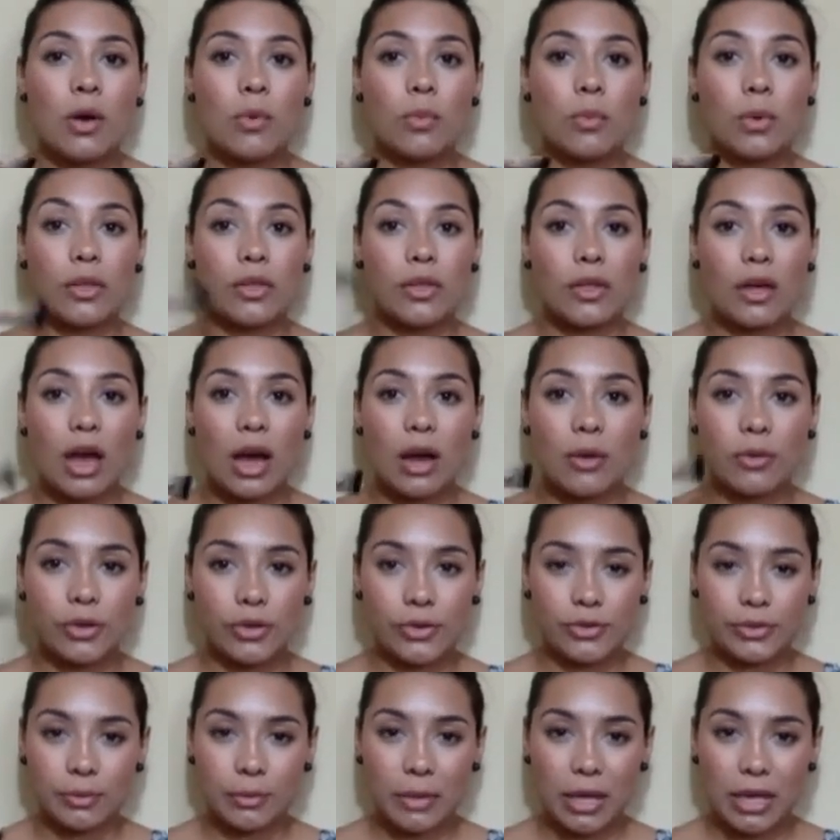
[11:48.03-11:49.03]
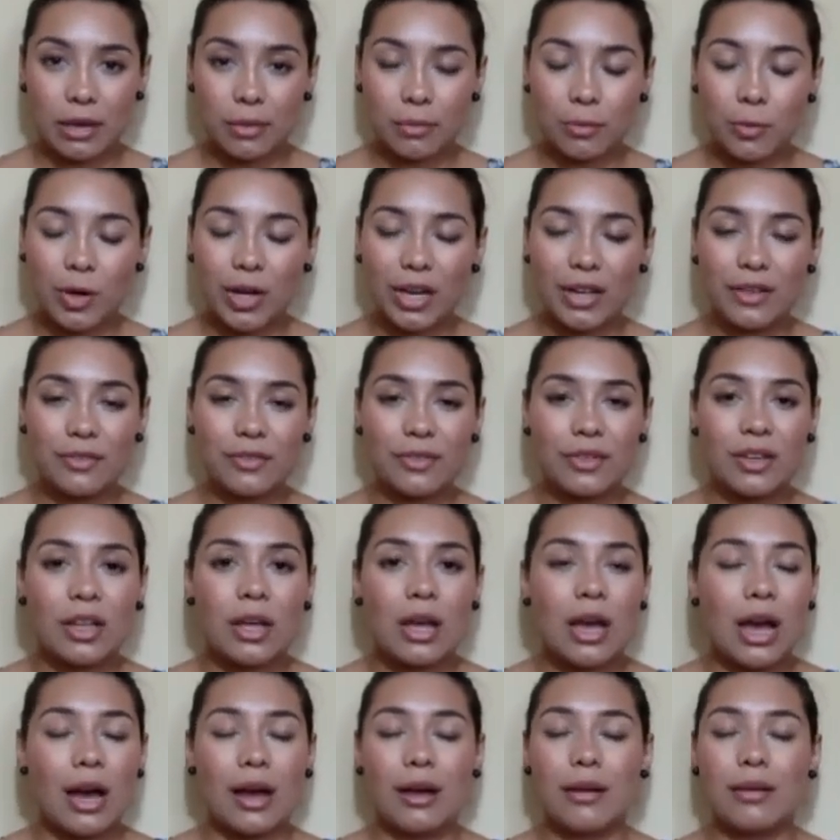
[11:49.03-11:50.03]
with the, I will use a makeup wipe
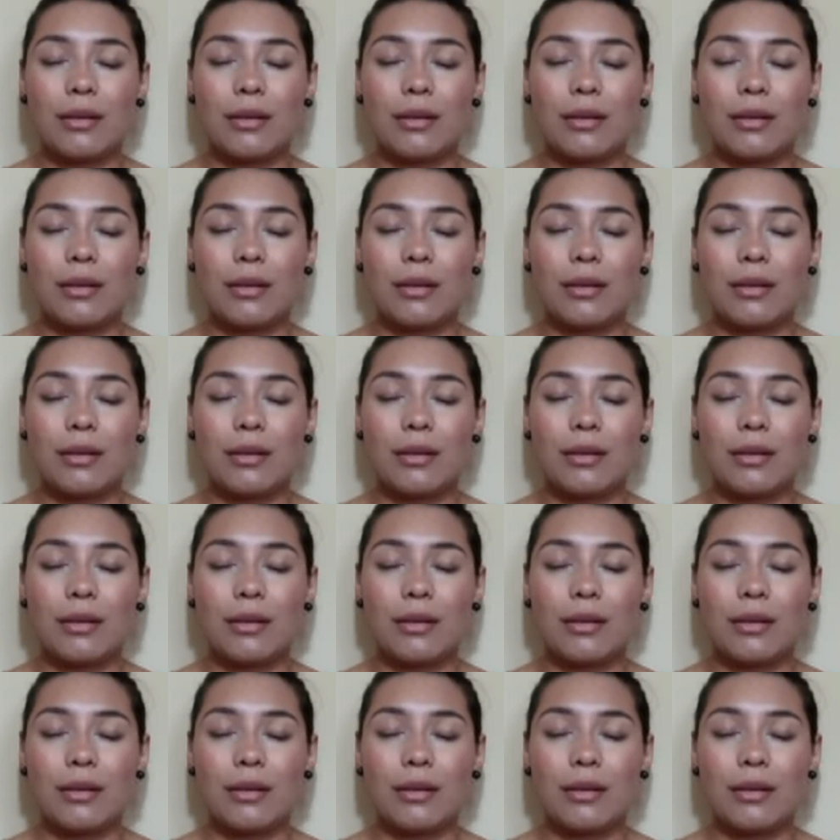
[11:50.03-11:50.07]
uh,